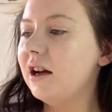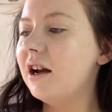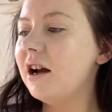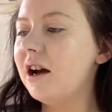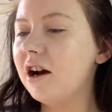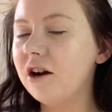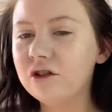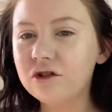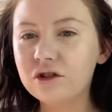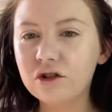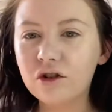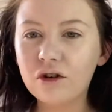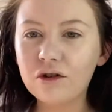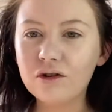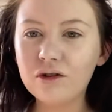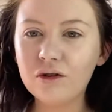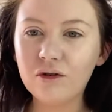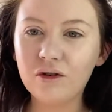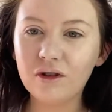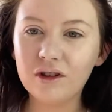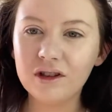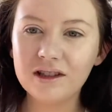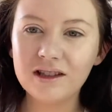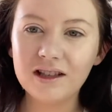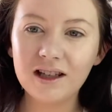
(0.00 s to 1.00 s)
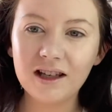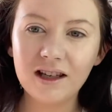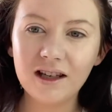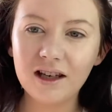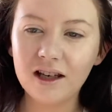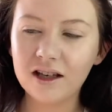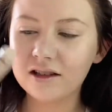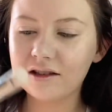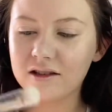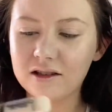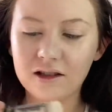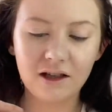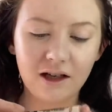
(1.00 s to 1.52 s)
I also got a new concealer
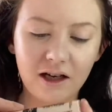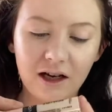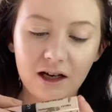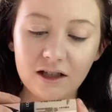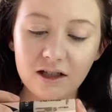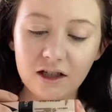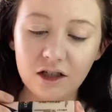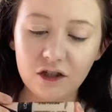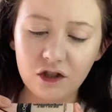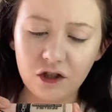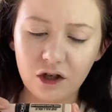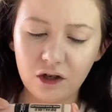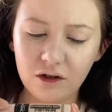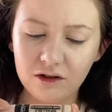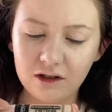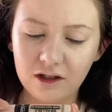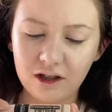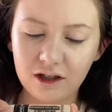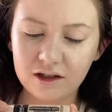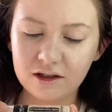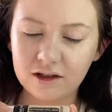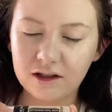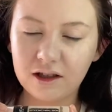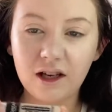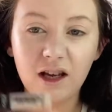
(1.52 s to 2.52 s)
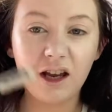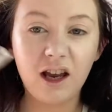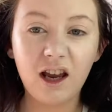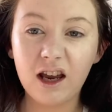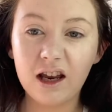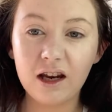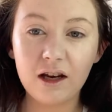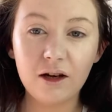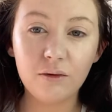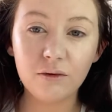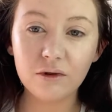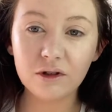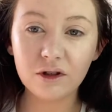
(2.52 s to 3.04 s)
yesterday. I did use it yesterday and
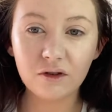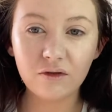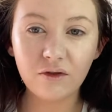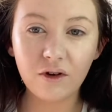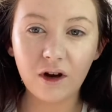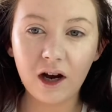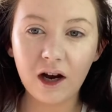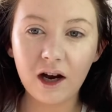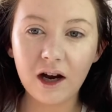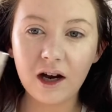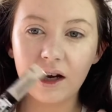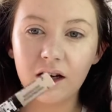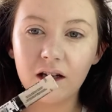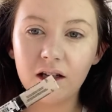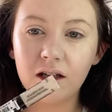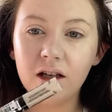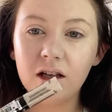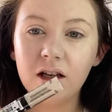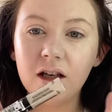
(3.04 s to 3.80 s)
it was fine.